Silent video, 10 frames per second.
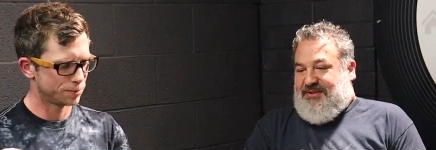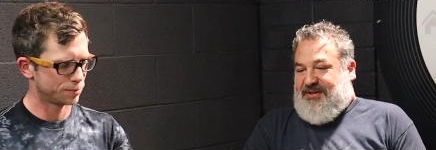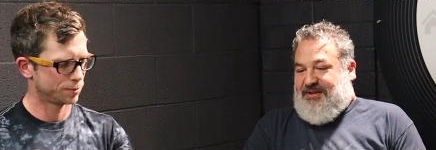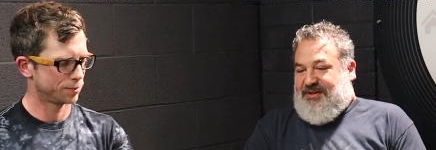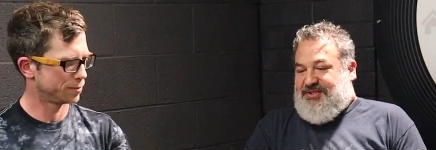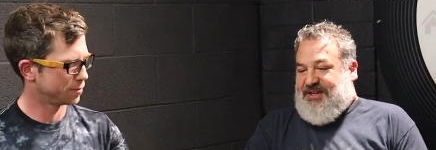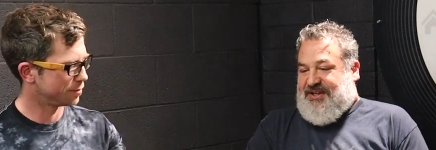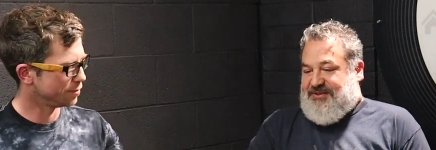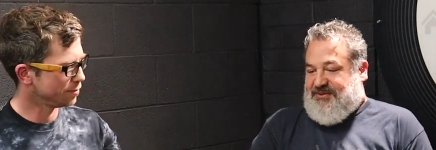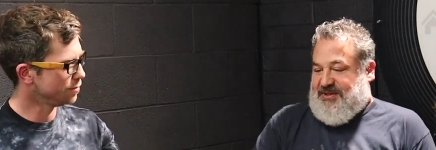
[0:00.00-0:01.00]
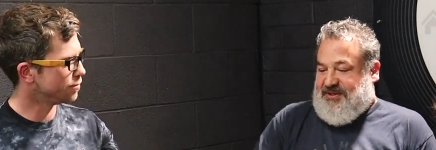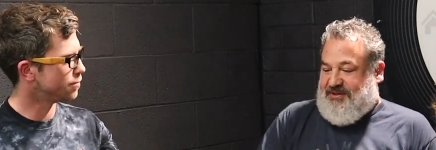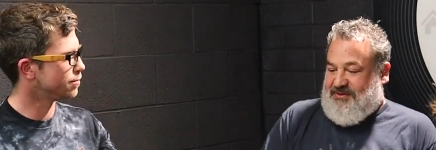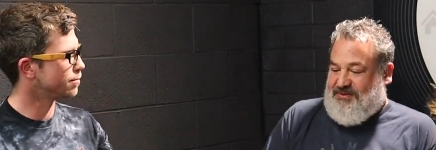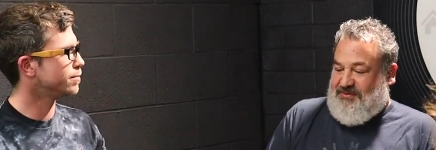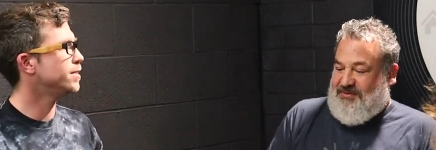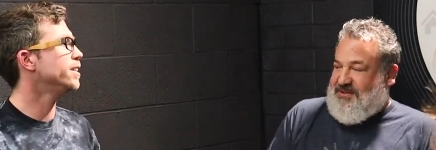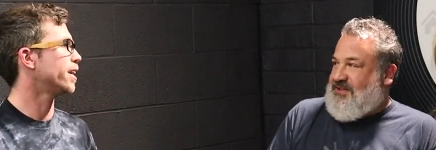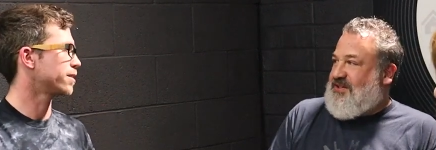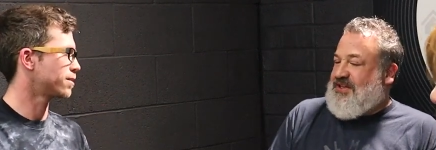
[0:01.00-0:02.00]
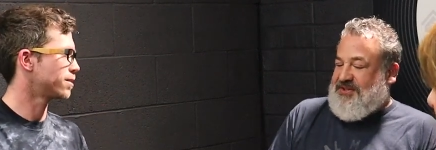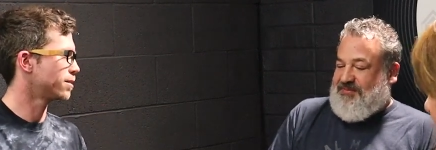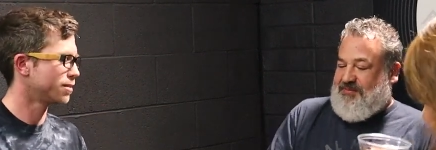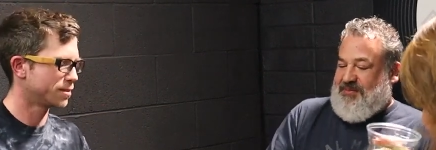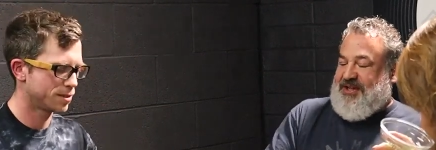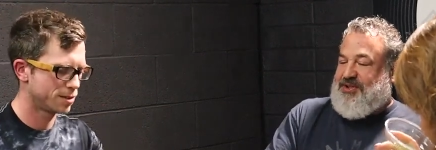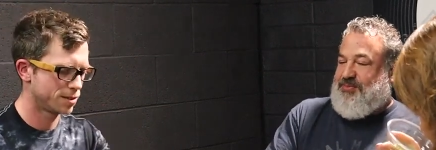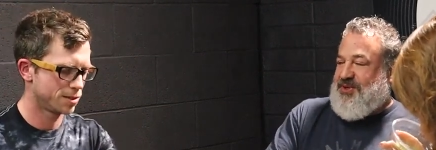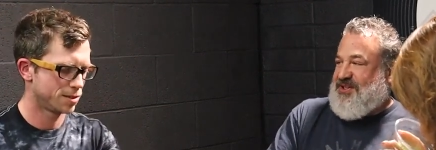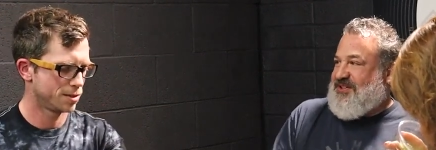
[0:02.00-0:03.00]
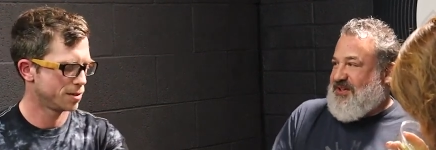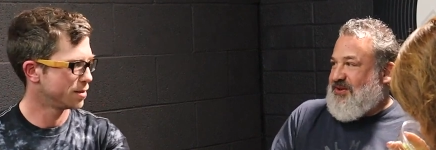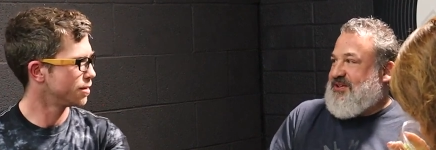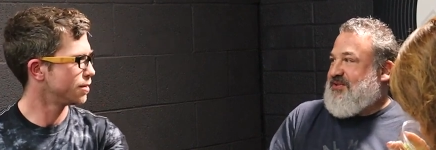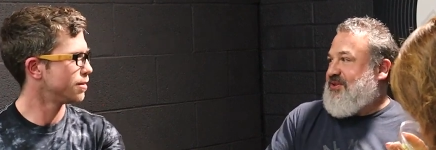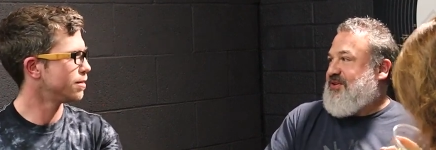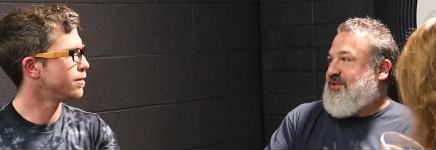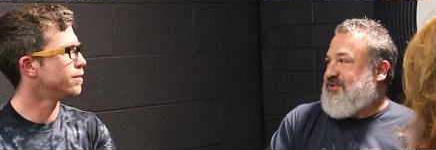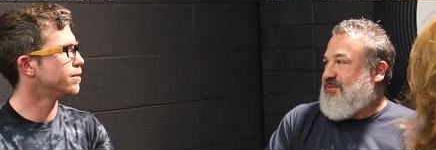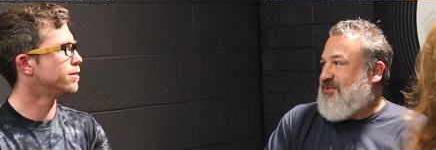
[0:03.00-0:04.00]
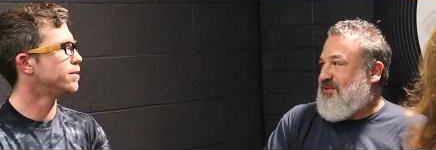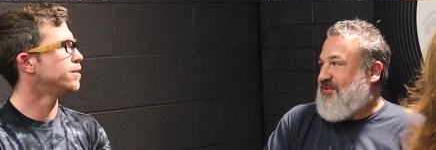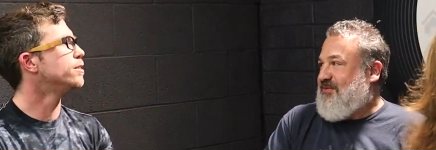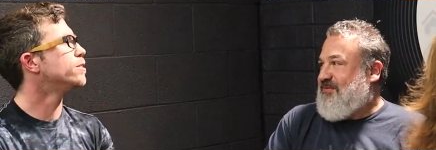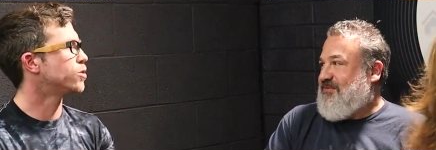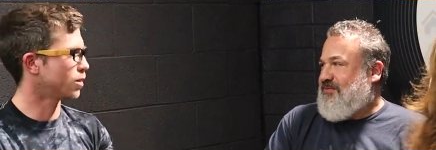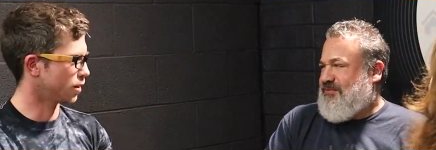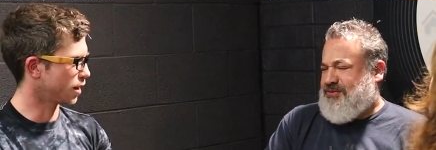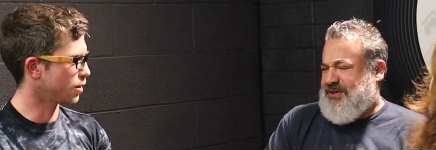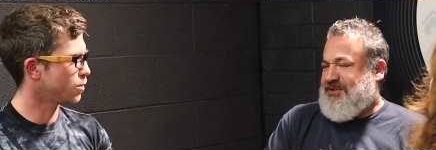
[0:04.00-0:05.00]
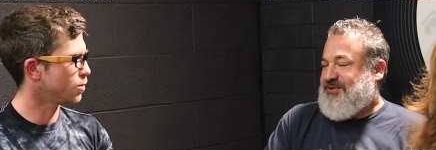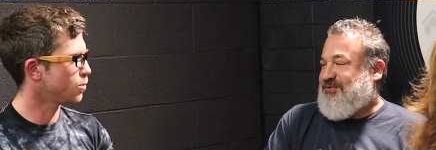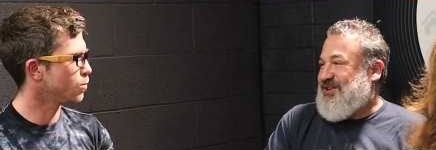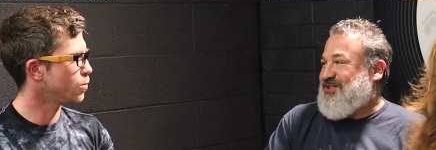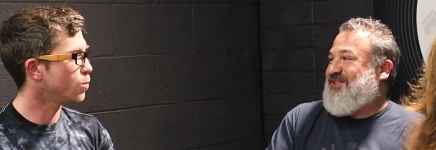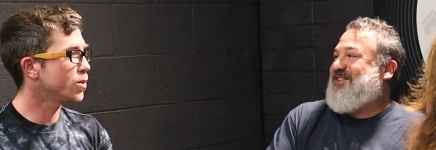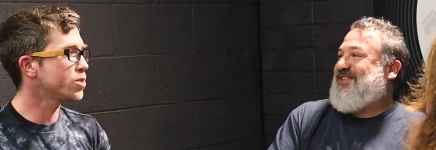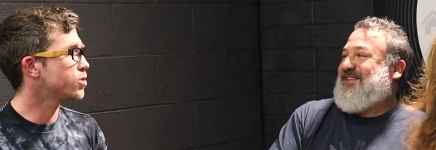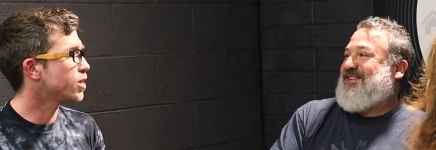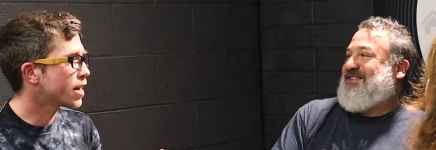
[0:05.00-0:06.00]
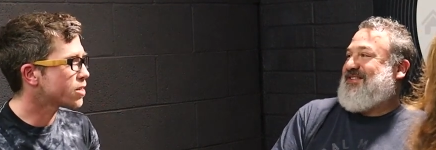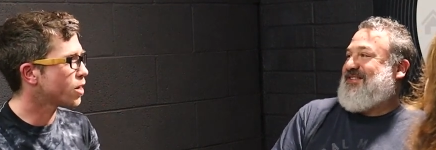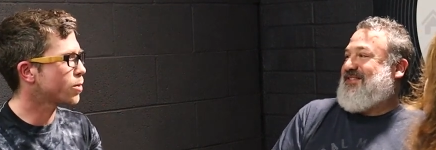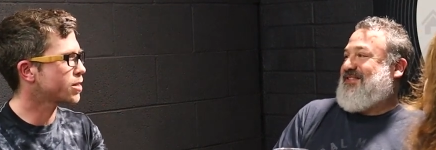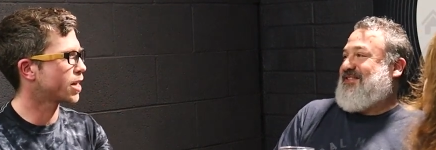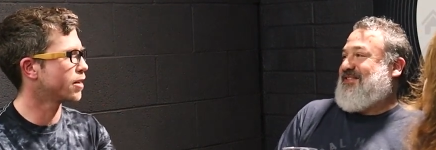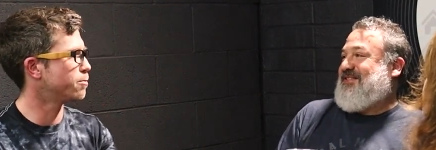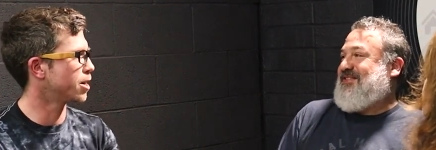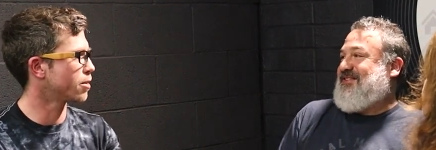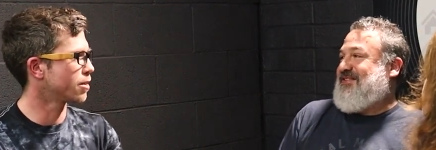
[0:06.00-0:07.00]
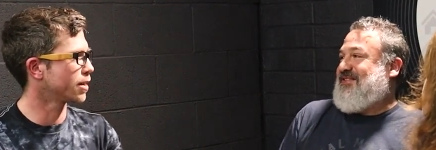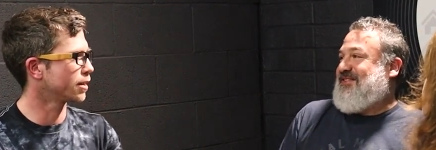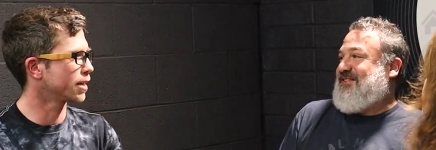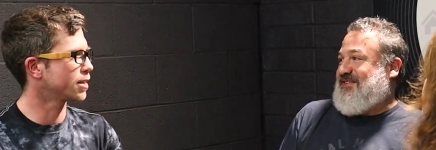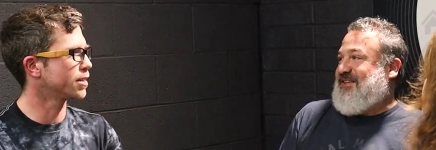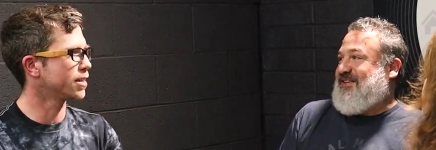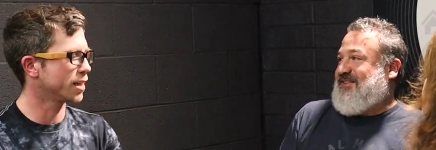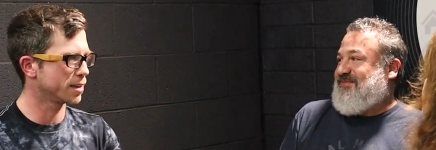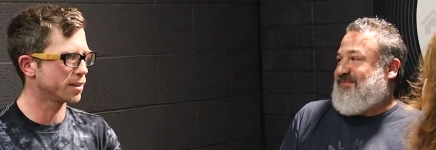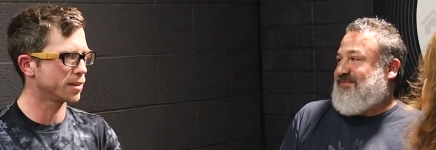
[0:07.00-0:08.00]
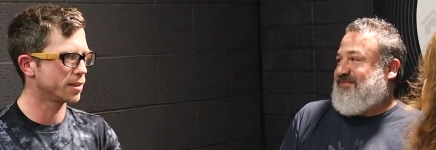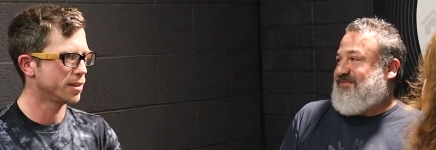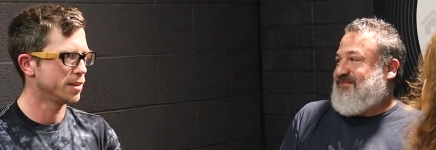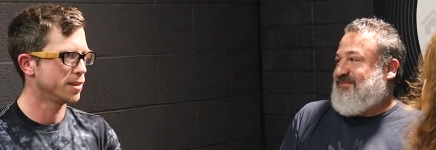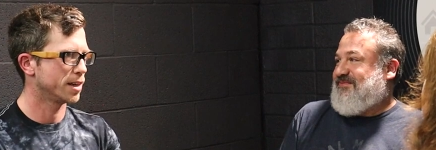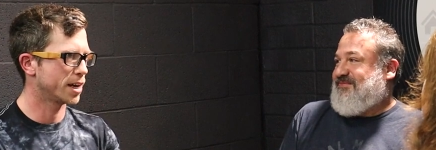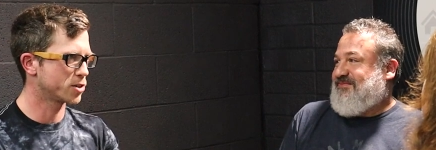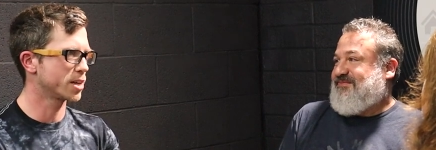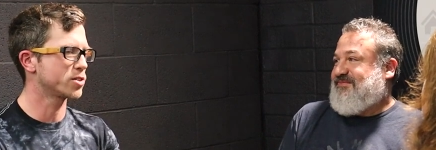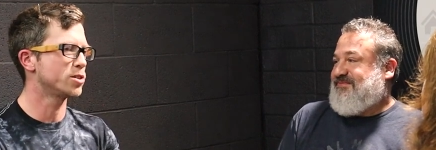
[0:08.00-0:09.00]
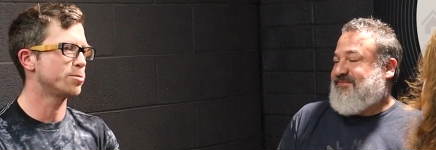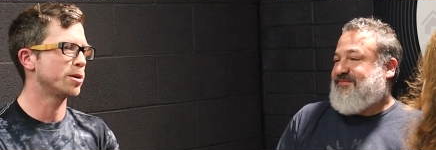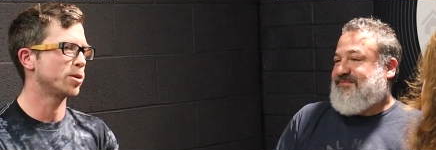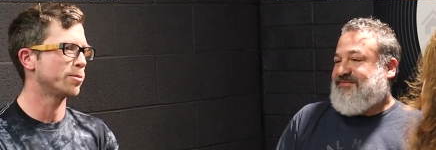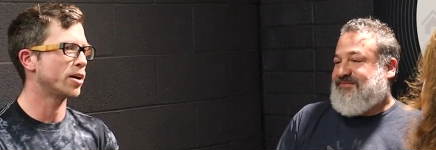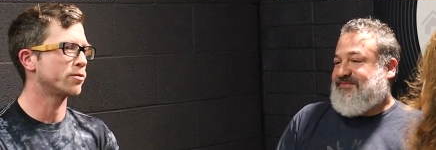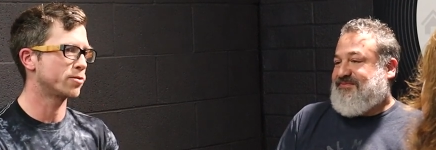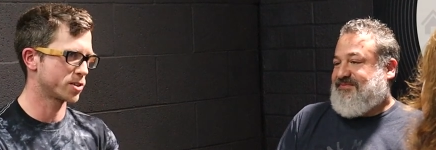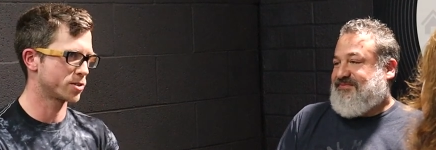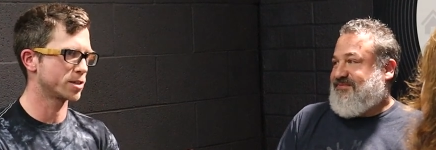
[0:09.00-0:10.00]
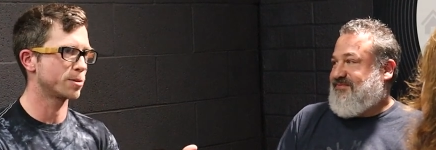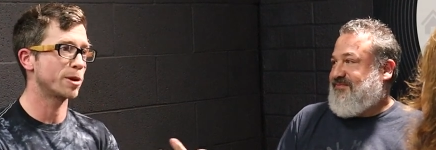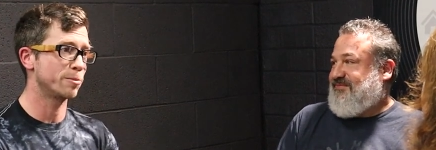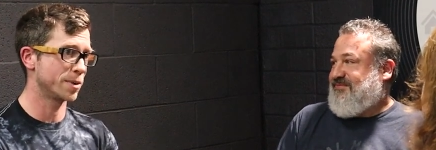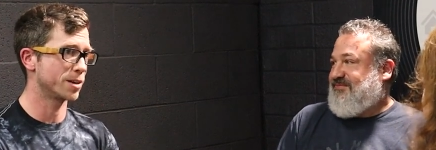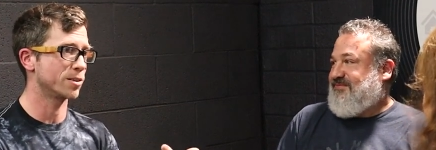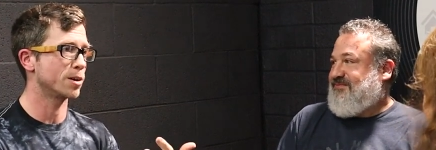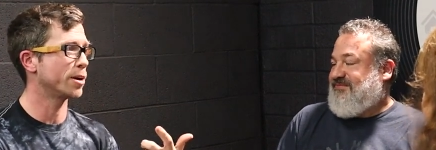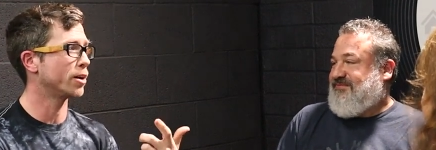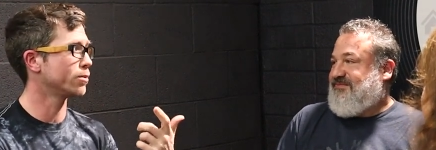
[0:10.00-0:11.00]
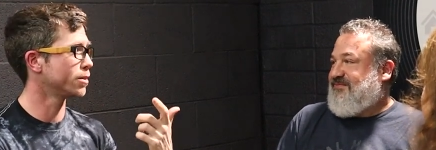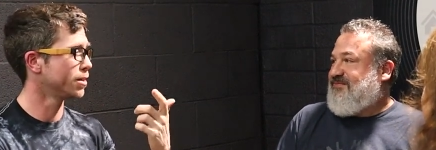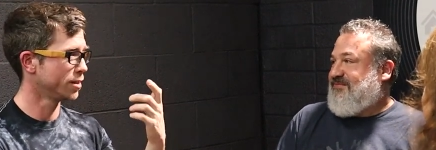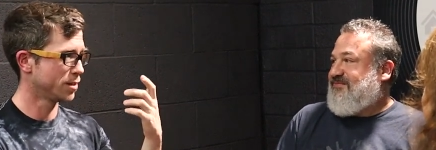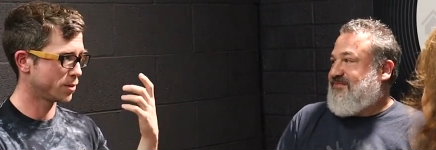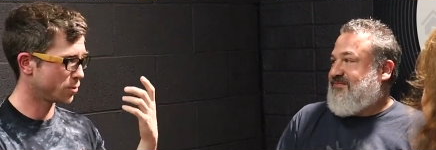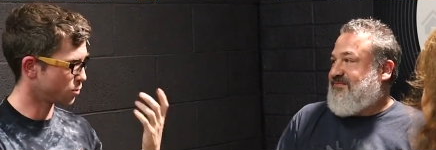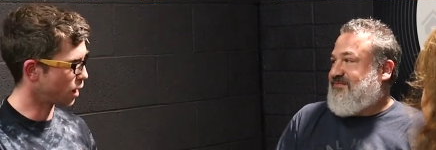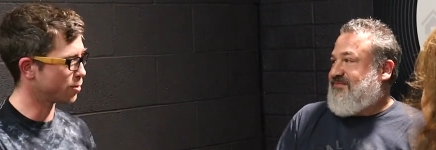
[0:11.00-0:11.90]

Speaker 1: lot of education, right? Yes. At the at the point of sale, telling the customer certainly drink this fresh, which yeah.
Speaker 2: has always kind of been our thing, like yeah. getting education to people about freshness, about beer, about raw